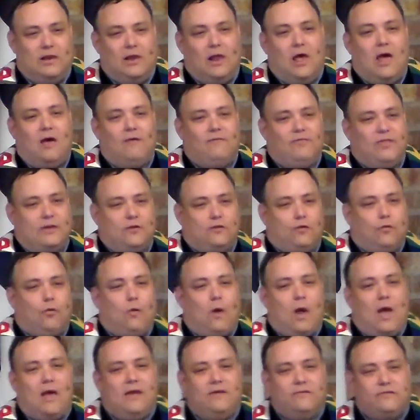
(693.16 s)
The love
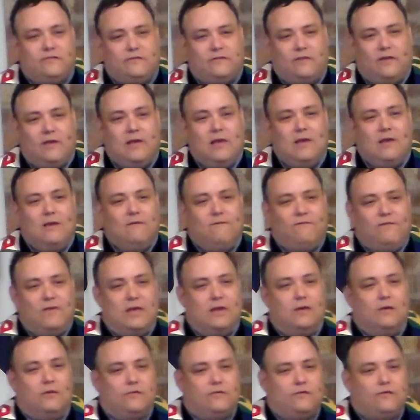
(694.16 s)
that Christ
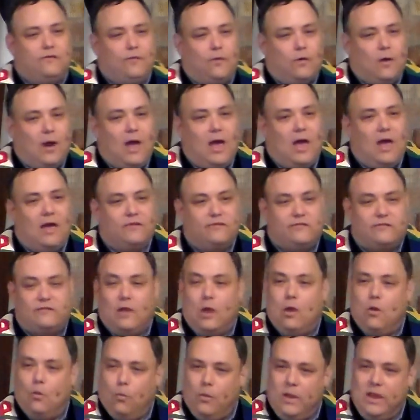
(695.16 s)
feels for
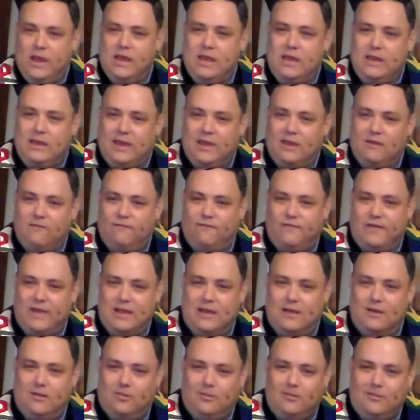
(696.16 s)
us, we can
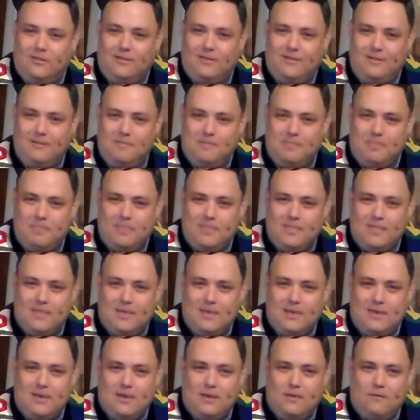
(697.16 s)
feel
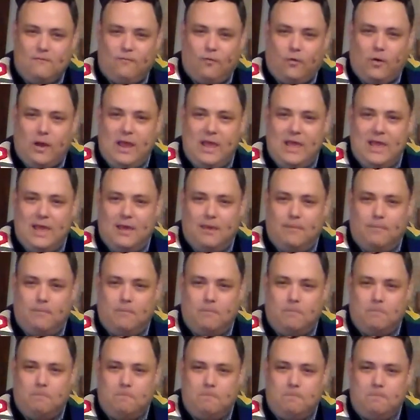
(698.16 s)
for
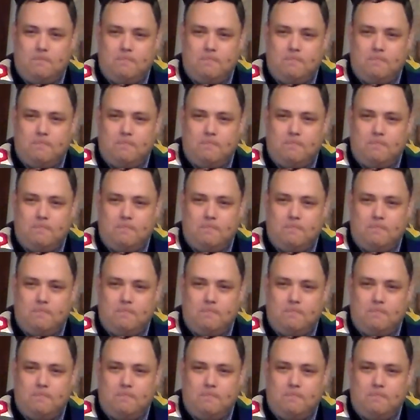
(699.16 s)
him.